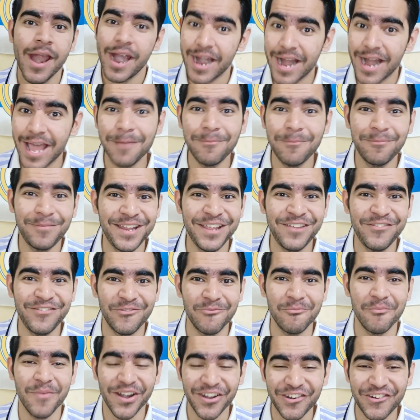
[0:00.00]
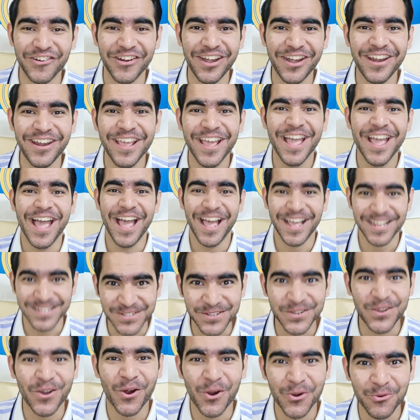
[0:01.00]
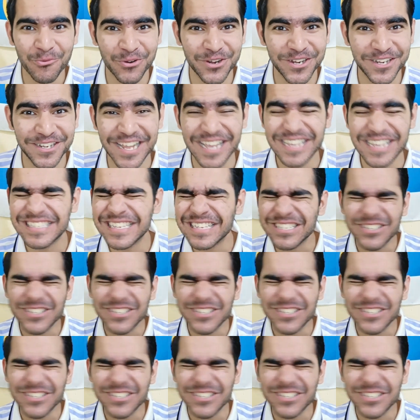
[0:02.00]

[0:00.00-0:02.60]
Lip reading: And I believe Madrid has got what it takes.